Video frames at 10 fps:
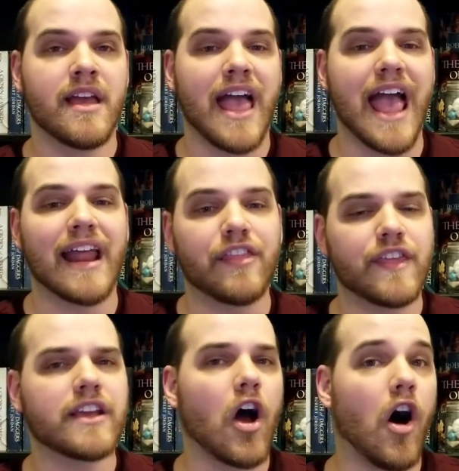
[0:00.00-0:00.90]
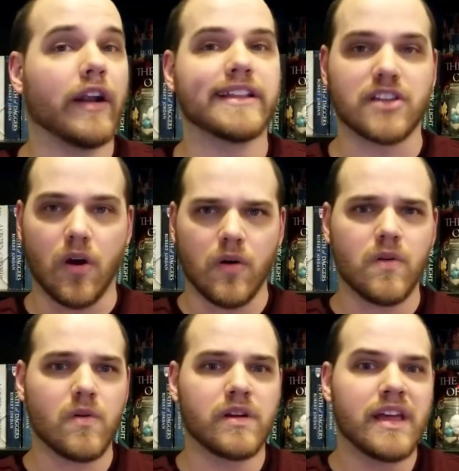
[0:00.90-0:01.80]
And I think on its
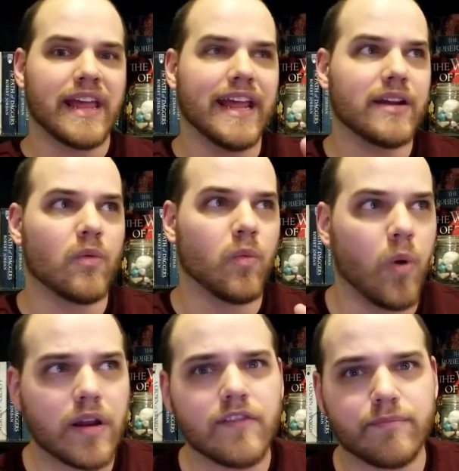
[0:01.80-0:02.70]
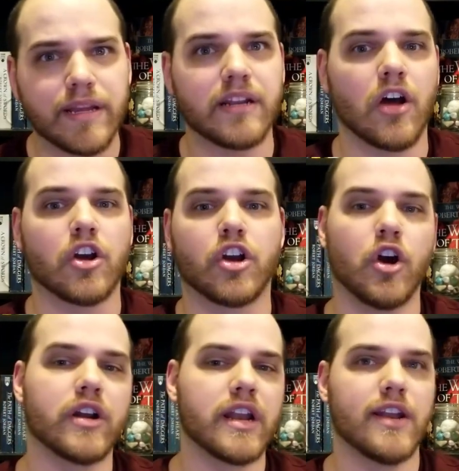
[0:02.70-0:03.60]
own, it would have been a
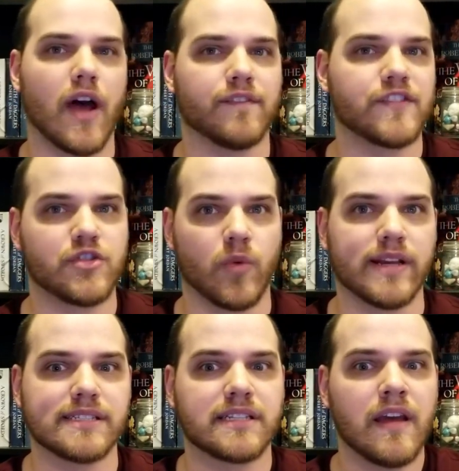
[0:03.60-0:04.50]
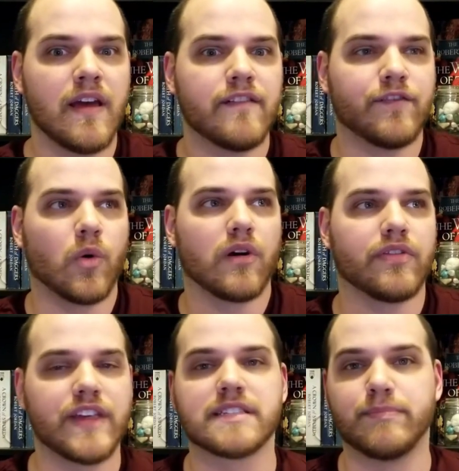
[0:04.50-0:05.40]
good enough twist for
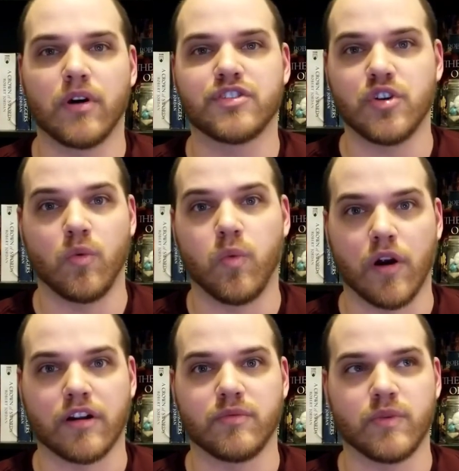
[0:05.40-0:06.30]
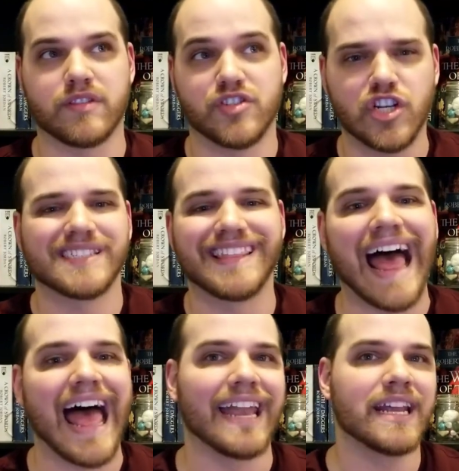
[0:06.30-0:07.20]
this book to work with just
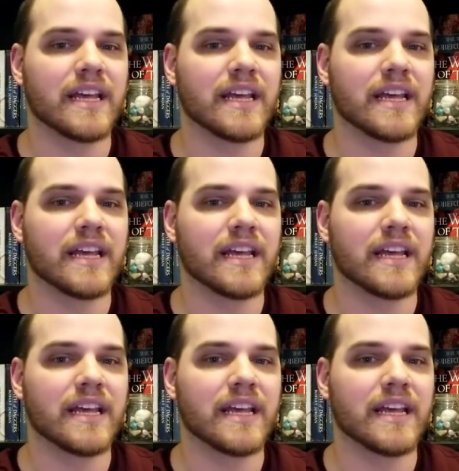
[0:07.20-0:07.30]
that.